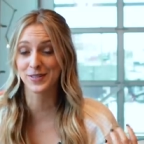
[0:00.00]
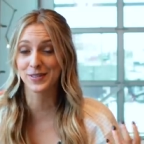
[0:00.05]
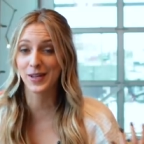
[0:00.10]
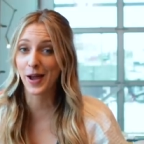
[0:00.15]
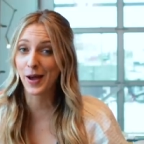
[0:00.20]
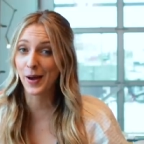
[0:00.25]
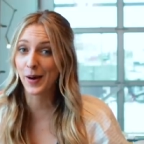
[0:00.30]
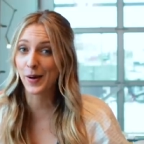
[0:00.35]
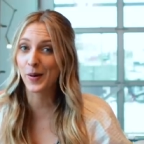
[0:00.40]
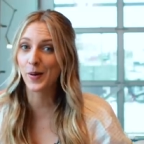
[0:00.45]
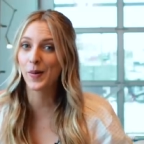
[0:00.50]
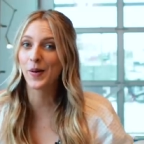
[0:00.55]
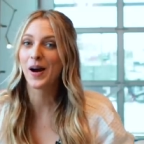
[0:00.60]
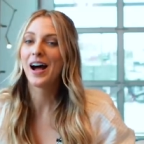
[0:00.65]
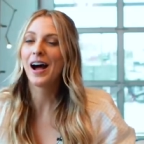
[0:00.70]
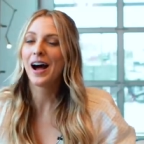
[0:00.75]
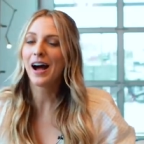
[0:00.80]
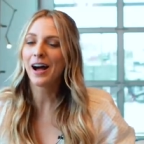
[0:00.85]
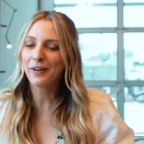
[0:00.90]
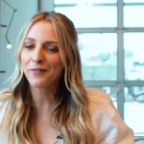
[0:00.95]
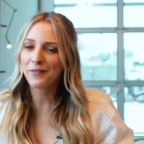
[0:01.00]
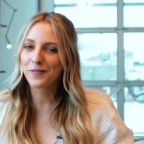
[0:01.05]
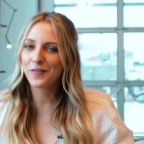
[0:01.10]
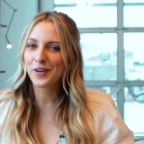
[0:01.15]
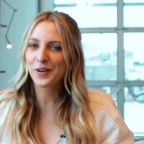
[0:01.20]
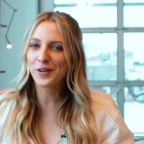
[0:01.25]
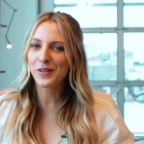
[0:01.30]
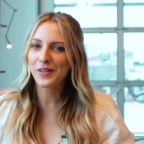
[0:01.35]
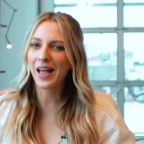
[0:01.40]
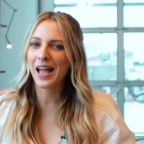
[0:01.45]
so I
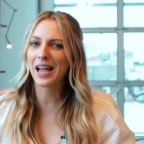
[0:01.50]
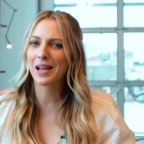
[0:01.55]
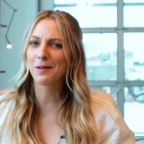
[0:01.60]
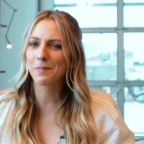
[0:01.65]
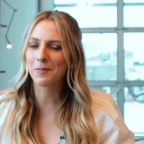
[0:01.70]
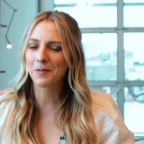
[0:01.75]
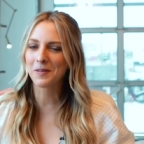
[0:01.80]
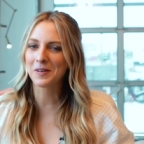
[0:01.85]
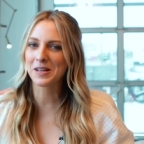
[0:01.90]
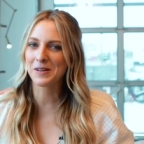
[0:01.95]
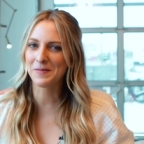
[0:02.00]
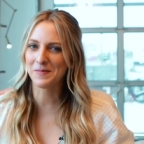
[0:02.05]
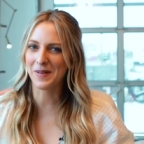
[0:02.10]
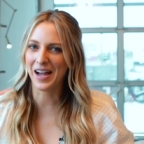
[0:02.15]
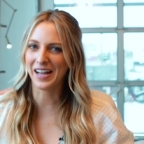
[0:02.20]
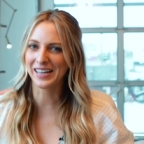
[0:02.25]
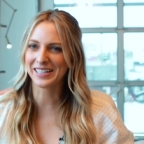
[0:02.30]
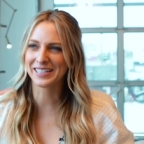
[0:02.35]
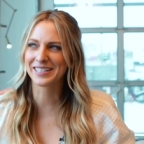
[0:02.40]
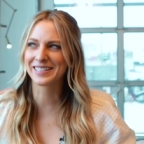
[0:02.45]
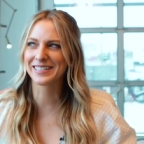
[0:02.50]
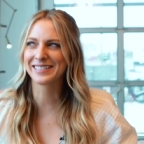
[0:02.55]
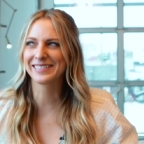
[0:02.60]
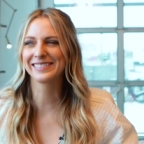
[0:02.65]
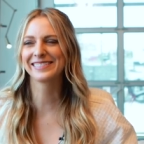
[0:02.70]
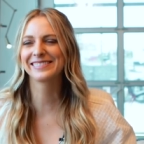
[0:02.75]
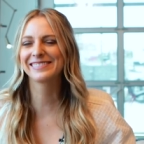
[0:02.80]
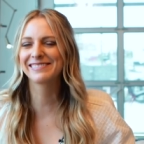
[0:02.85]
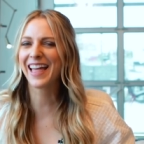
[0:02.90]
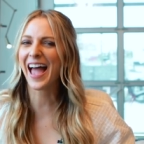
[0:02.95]
feel like pretty much
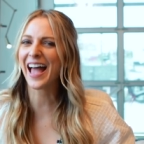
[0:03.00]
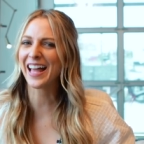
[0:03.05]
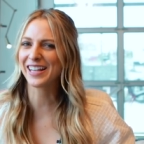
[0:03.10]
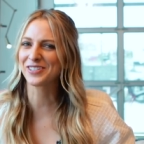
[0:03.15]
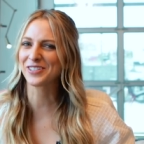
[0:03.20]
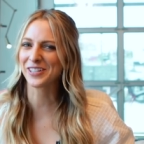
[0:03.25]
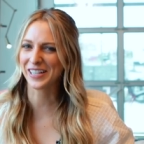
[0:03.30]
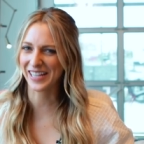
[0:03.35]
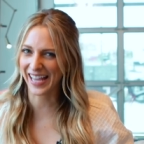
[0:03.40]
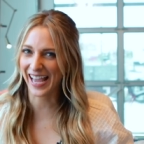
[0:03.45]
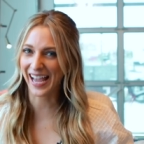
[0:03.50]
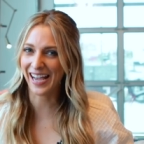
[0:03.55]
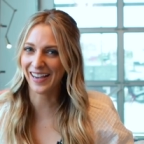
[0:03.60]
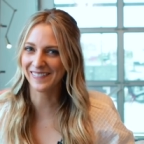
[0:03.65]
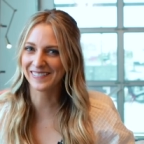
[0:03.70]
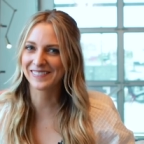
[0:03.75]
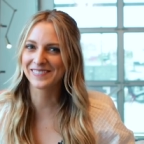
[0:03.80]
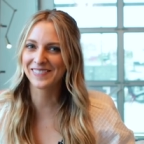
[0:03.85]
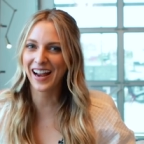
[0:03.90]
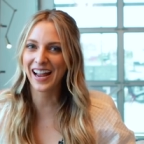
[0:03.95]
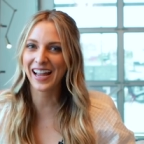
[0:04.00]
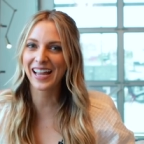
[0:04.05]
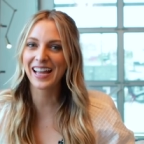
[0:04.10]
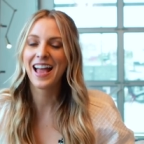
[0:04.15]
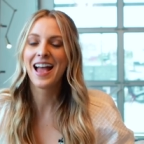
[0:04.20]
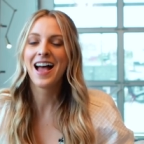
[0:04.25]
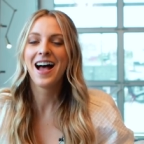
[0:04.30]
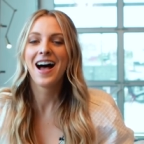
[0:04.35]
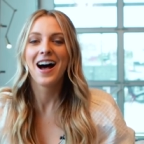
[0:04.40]
that should count, right?